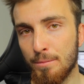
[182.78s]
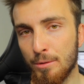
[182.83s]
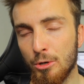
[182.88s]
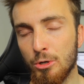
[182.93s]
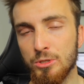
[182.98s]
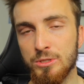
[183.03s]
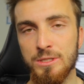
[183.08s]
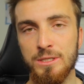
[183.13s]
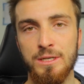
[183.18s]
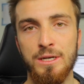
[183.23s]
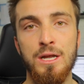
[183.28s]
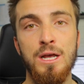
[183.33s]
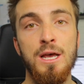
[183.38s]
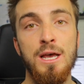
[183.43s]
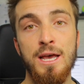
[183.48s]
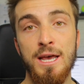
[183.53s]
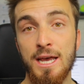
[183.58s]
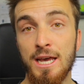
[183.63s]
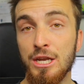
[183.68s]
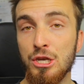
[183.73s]
person
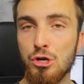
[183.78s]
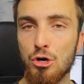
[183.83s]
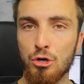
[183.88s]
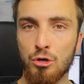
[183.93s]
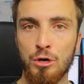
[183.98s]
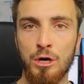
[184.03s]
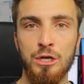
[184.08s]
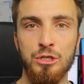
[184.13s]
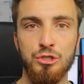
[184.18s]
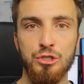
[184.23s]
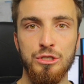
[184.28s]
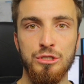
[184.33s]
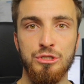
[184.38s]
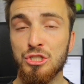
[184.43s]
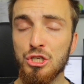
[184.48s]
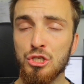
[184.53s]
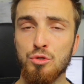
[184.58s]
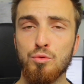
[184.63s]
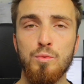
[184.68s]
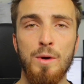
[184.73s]
in your country,
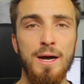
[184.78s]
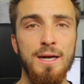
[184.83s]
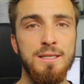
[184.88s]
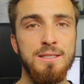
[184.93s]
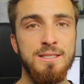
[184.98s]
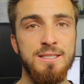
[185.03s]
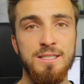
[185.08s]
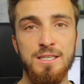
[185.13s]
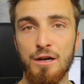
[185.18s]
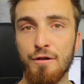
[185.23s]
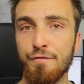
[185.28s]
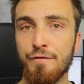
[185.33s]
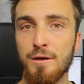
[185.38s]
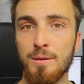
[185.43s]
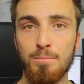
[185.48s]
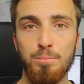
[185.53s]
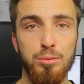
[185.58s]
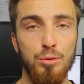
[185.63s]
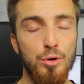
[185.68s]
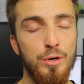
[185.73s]
just write
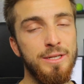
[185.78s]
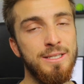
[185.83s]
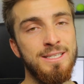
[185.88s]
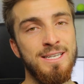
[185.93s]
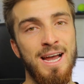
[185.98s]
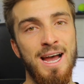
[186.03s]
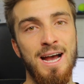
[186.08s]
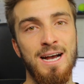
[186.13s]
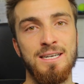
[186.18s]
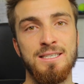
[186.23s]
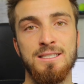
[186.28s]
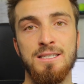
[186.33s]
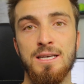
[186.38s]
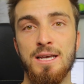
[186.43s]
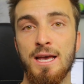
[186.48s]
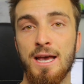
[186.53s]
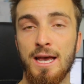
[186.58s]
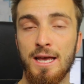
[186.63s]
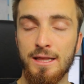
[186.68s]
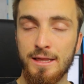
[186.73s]
self-employed tax
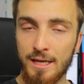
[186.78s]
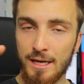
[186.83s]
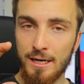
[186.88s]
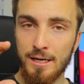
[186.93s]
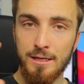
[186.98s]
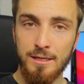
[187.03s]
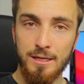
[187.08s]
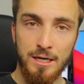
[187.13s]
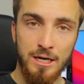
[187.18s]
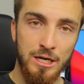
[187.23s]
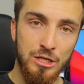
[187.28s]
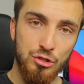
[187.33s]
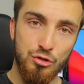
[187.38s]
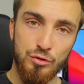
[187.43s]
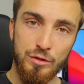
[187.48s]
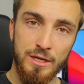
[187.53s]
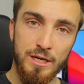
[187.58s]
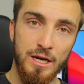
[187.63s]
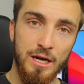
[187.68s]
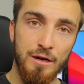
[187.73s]
and then the
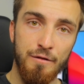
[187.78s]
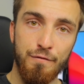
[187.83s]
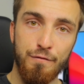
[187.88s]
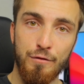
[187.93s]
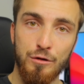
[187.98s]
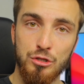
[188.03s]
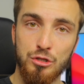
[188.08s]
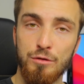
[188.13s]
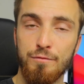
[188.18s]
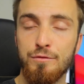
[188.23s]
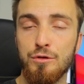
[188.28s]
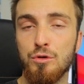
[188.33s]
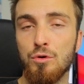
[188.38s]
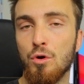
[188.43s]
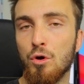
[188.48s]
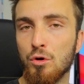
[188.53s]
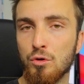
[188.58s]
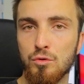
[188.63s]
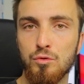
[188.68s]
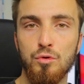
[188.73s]
country in front of you
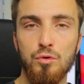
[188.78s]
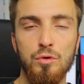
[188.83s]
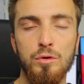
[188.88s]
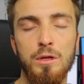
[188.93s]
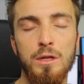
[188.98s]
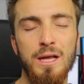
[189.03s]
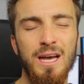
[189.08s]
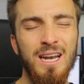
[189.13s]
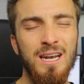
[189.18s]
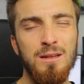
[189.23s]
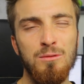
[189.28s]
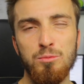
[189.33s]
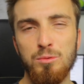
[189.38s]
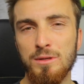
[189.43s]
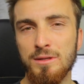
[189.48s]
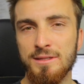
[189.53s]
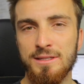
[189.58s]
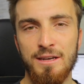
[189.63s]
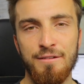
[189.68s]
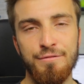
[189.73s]
on Google, and it
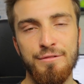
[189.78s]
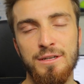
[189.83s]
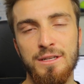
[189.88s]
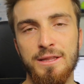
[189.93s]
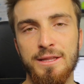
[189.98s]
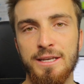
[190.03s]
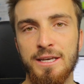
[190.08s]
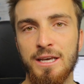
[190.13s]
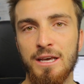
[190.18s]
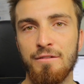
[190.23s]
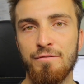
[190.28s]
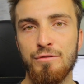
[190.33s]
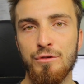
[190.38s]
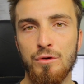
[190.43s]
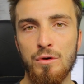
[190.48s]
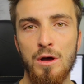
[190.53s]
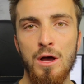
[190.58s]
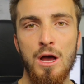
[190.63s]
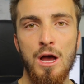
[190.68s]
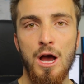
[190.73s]
will definitely give
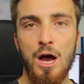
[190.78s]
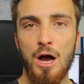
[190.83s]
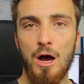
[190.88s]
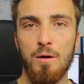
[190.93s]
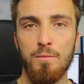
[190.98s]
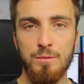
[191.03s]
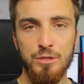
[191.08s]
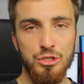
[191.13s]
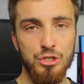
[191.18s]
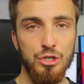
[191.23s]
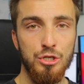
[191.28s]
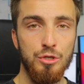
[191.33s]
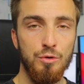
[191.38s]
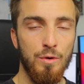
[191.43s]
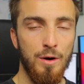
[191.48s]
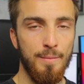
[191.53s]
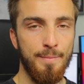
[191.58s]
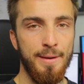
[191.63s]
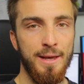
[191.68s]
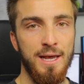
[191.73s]
you how much you
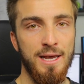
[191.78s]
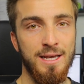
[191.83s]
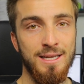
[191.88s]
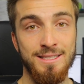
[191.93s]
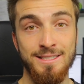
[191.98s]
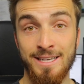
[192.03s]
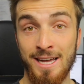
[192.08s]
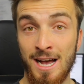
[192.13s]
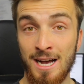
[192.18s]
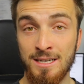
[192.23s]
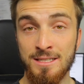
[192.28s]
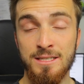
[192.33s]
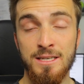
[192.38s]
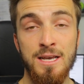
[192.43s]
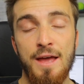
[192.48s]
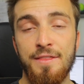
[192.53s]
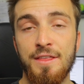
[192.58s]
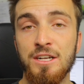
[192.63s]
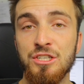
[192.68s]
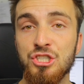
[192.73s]
are paying in tax.
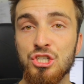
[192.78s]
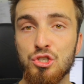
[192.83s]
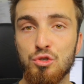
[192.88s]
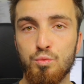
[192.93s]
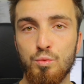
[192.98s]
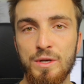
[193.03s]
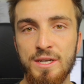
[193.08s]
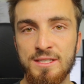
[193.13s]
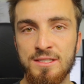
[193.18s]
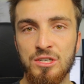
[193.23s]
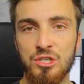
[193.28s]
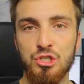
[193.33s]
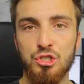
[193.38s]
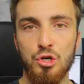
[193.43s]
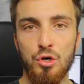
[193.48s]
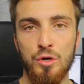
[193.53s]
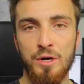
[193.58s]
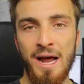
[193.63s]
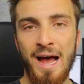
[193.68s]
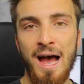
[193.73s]
And then just research
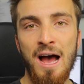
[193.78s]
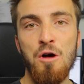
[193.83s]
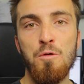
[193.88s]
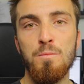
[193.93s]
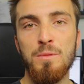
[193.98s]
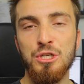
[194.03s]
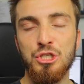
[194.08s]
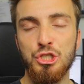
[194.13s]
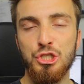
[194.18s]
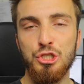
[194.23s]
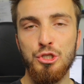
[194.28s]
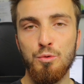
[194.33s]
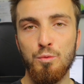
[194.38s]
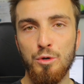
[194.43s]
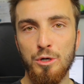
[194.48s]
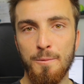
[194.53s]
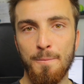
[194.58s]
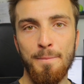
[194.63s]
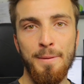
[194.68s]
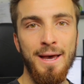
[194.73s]
on how much you
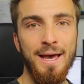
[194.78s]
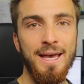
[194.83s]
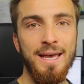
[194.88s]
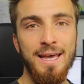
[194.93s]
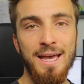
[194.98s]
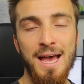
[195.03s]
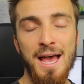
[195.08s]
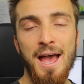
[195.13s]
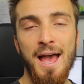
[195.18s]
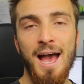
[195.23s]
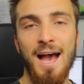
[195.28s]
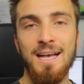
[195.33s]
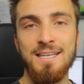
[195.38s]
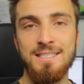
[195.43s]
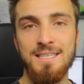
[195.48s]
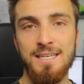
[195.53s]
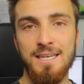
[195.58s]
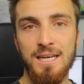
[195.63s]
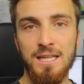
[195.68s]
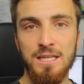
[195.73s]
would pay as
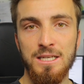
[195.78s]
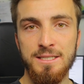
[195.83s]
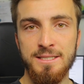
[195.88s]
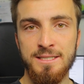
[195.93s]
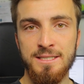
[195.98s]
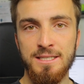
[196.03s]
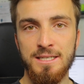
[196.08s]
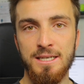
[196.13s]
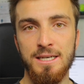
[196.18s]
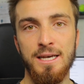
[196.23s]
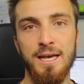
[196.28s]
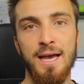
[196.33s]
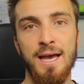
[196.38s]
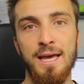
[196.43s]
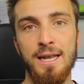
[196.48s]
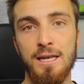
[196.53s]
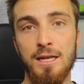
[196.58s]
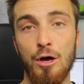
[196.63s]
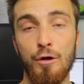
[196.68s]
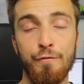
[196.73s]
an LLC.
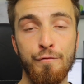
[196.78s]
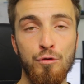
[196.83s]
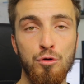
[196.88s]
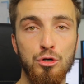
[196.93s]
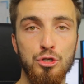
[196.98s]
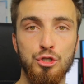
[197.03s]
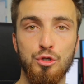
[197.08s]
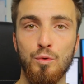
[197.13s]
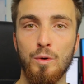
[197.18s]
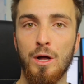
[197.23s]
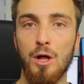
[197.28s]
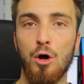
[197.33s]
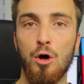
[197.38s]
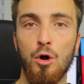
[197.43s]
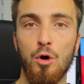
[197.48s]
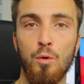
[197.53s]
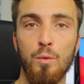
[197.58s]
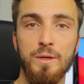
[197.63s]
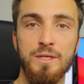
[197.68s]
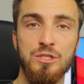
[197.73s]
And of course, you are
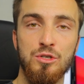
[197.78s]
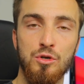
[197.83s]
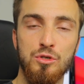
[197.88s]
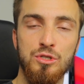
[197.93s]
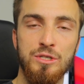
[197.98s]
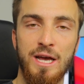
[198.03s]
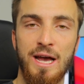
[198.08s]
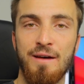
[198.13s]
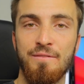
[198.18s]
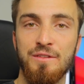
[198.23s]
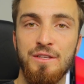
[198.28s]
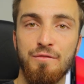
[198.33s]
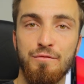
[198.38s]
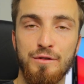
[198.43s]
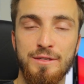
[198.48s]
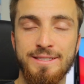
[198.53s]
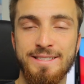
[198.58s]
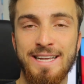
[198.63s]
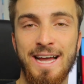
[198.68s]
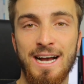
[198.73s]
always going to have
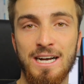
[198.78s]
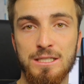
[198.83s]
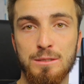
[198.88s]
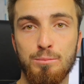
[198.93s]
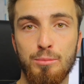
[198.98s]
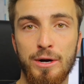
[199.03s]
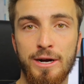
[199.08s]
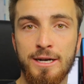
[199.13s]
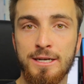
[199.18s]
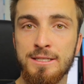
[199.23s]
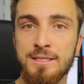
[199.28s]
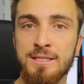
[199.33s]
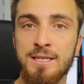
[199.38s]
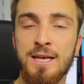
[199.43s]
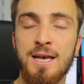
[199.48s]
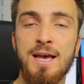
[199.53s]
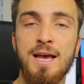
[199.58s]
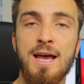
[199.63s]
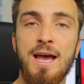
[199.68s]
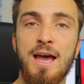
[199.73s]
different tax brackets,
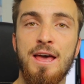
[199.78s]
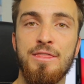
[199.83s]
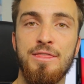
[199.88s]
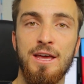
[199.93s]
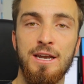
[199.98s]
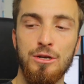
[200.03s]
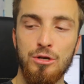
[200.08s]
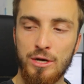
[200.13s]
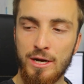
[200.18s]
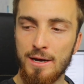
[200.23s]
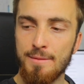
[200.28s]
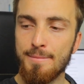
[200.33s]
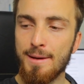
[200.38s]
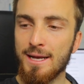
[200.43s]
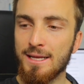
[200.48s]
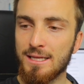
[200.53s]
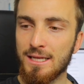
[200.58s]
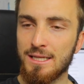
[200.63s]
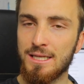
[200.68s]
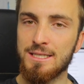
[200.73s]
and then you can
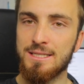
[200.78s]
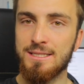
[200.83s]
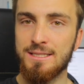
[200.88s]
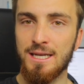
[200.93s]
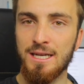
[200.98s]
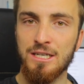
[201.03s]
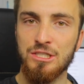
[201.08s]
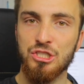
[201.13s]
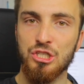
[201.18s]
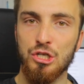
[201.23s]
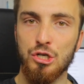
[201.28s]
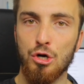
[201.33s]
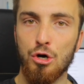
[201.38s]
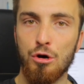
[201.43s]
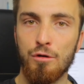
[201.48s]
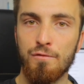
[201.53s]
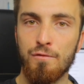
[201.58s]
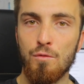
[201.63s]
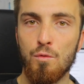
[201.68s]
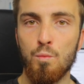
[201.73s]
make the distinction
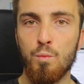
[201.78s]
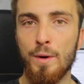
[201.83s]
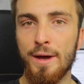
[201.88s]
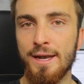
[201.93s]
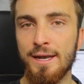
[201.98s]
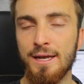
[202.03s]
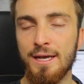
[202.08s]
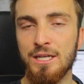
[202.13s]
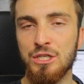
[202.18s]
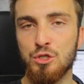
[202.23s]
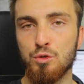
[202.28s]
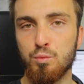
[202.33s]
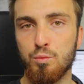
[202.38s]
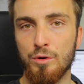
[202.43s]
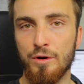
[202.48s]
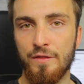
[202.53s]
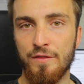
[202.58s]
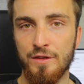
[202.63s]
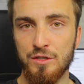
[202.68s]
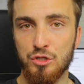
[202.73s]
of when it's
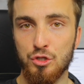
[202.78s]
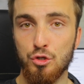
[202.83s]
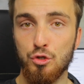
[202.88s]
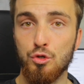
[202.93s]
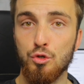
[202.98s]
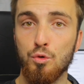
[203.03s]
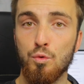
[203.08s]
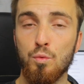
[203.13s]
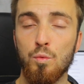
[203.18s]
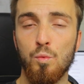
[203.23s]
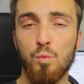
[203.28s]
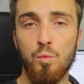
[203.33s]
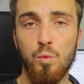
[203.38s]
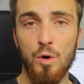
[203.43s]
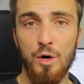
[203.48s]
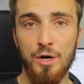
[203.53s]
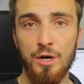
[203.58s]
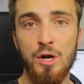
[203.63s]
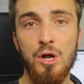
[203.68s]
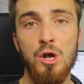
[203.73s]
worth it to do
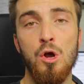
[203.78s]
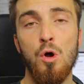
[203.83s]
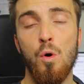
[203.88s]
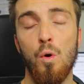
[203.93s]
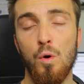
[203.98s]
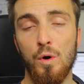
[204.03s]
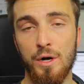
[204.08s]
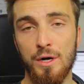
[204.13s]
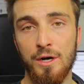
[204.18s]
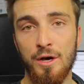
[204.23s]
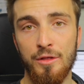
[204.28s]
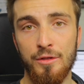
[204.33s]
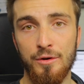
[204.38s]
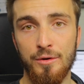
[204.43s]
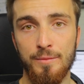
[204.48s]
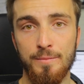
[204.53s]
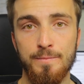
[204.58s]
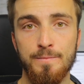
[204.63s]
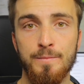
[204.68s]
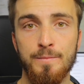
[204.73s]
one or another.